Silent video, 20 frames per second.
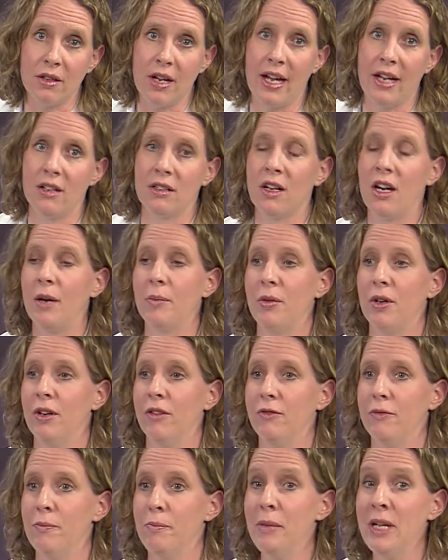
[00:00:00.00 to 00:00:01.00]
and a cup
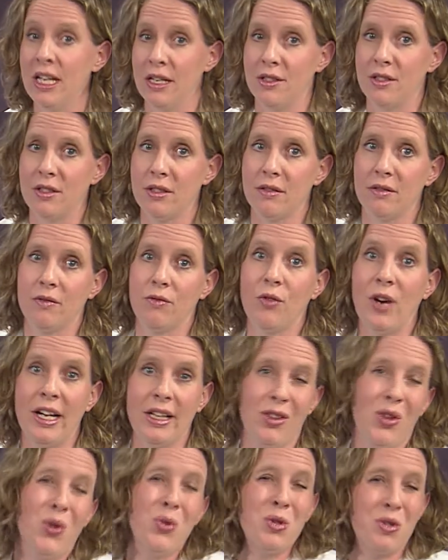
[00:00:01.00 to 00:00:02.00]
of meat, right?
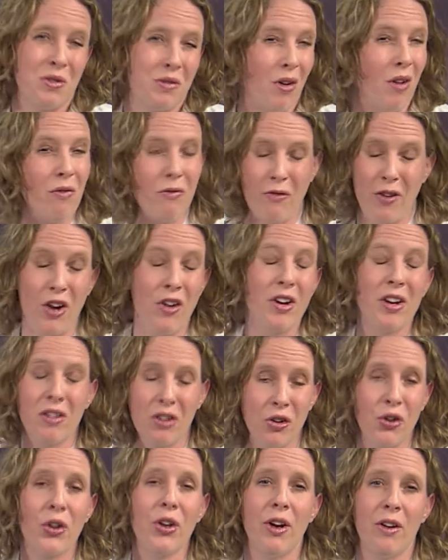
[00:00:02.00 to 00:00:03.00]
Those very
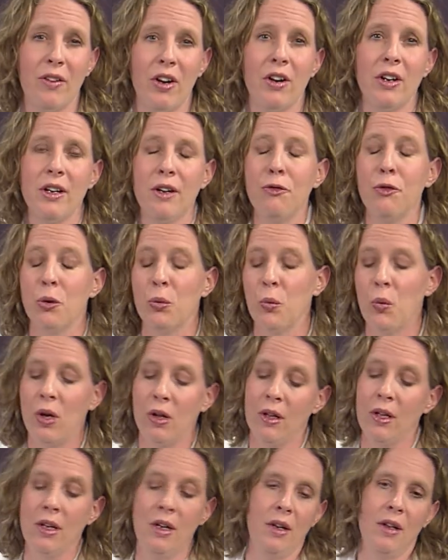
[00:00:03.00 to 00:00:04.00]
clearly are very different.
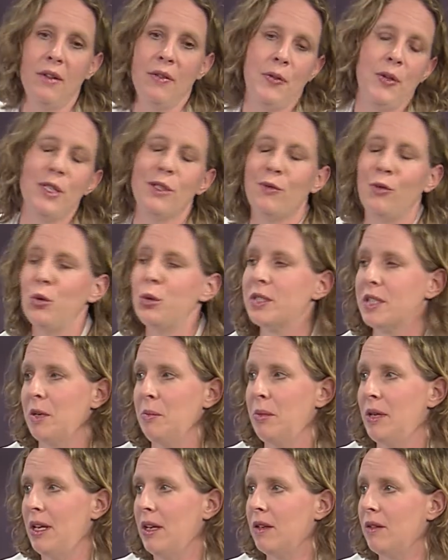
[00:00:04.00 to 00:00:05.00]
Well, these foods can
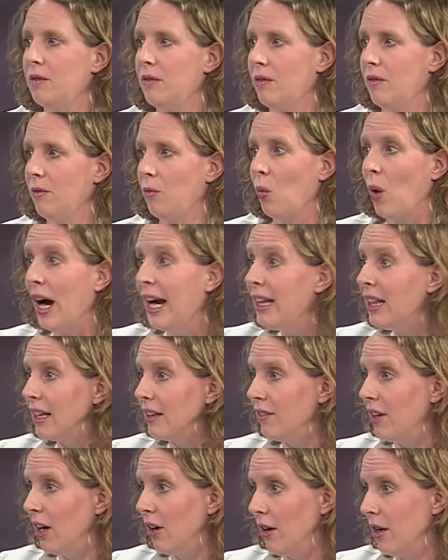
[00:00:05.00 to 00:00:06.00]
be widely
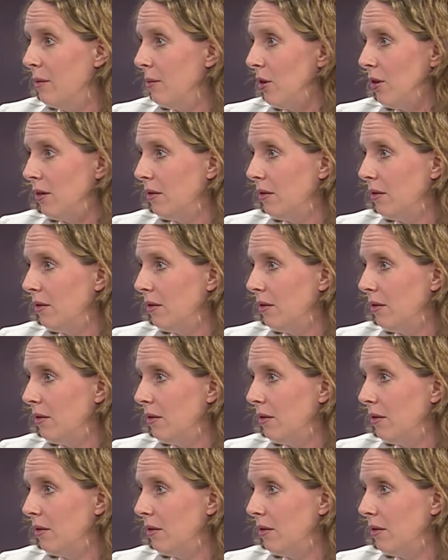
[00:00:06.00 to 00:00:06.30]
variable.